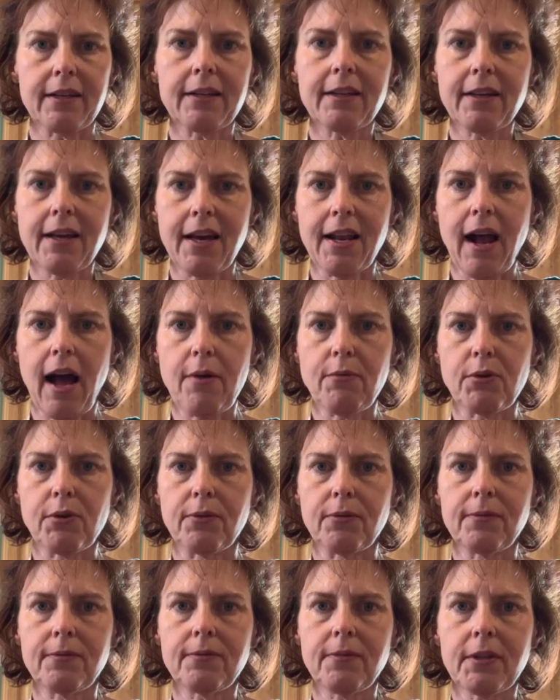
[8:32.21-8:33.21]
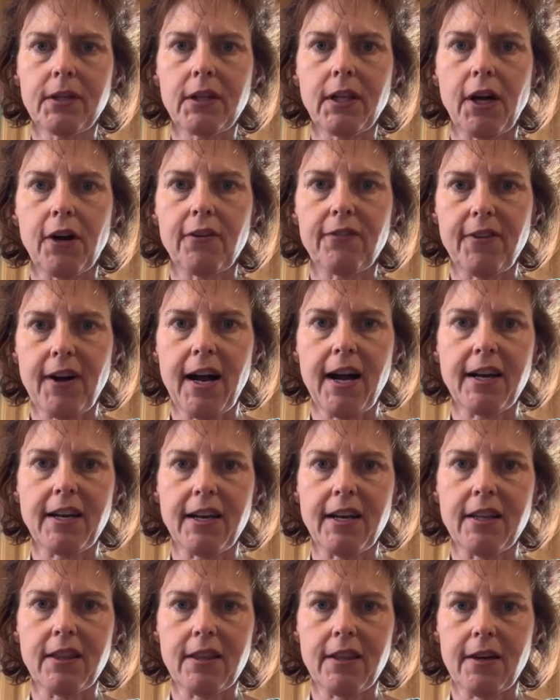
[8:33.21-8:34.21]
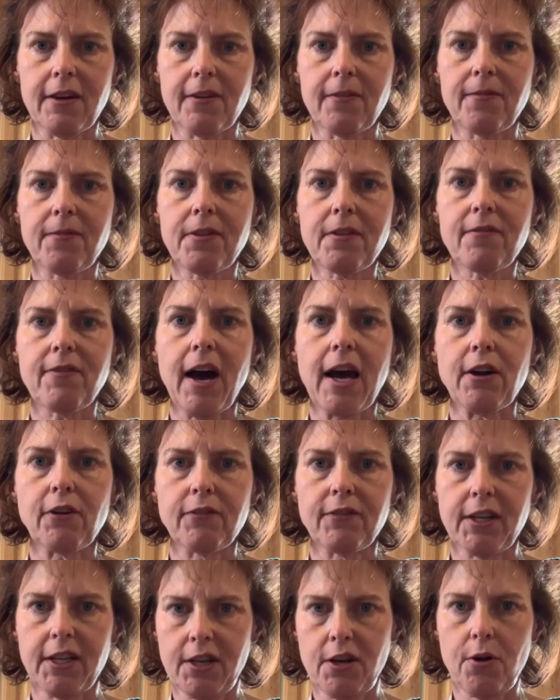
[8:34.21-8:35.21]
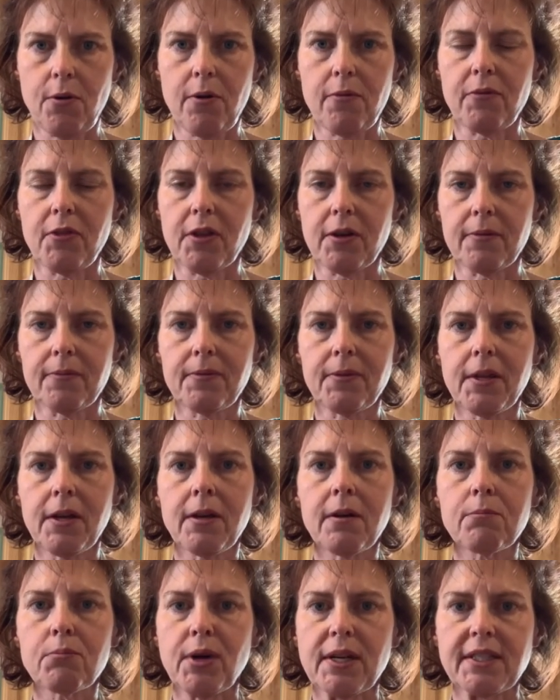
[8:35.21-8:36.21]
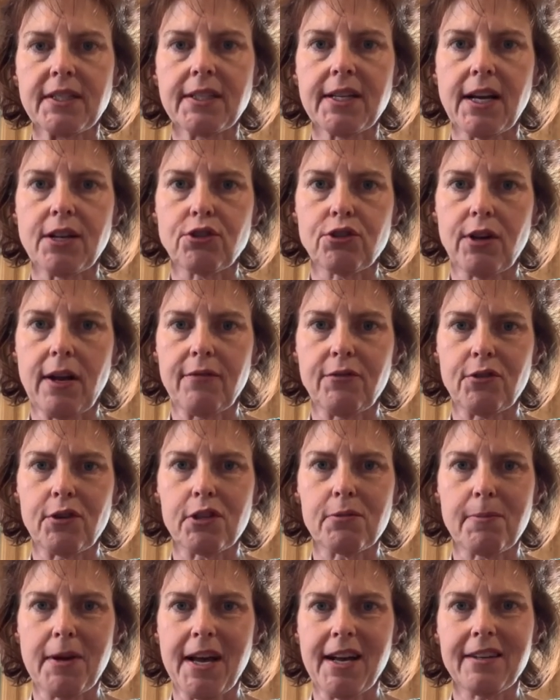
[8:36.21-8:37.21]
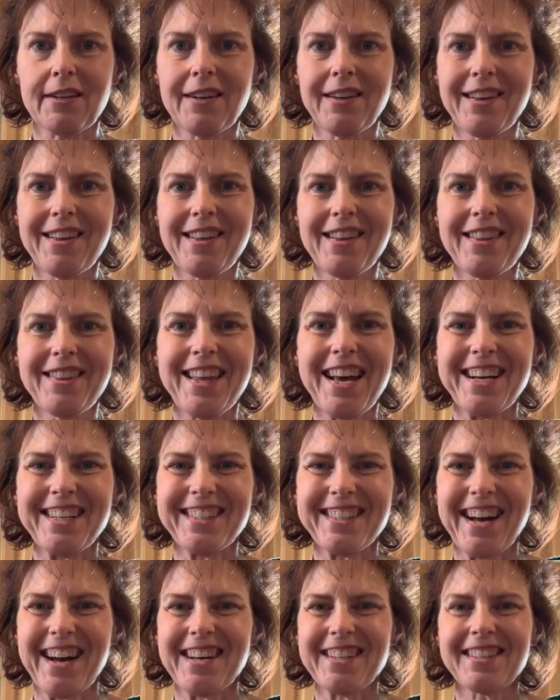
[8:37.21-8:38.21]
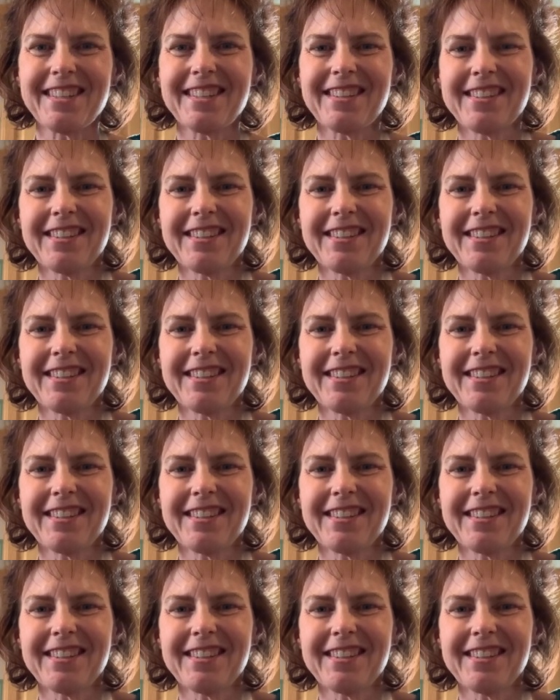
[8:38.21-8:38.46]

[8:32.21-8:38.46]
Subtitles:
and I will clarify in the final video of the presentation after it's baked. Thanks, guys.